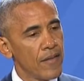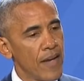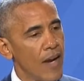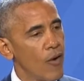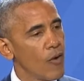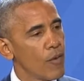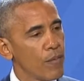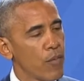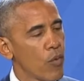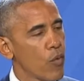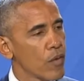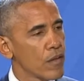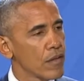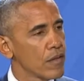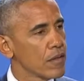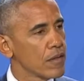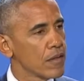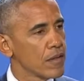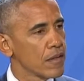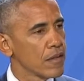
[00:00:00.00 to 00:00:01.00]
how
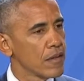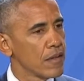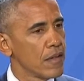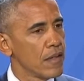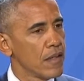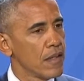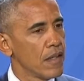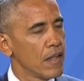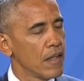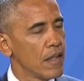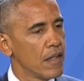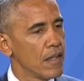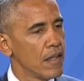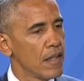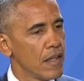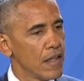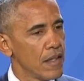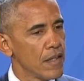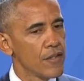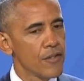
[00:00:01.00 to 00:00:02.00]
important
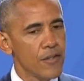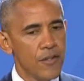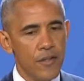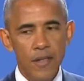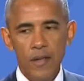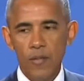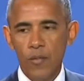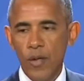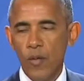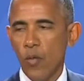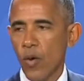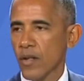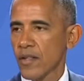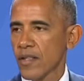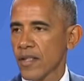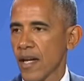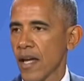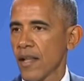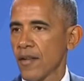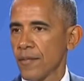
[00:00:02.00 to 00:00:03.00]
it is that we
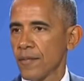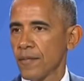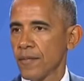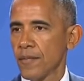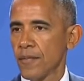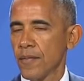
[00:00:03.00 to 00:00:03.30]
work together